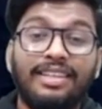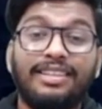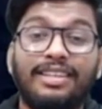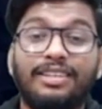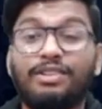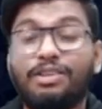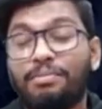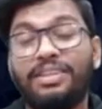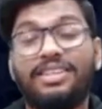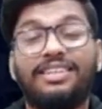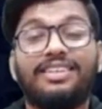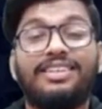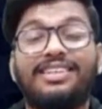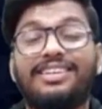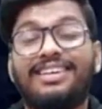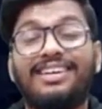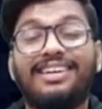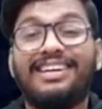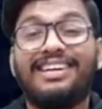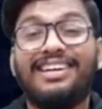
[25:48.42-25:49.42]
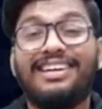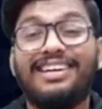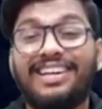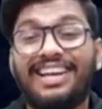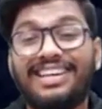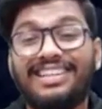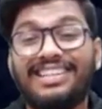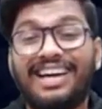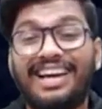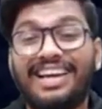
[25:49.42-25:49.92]
This would be the uh,
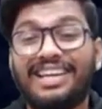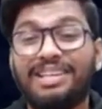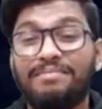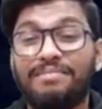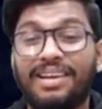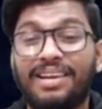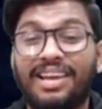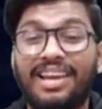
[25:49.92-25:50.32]
ray diagram.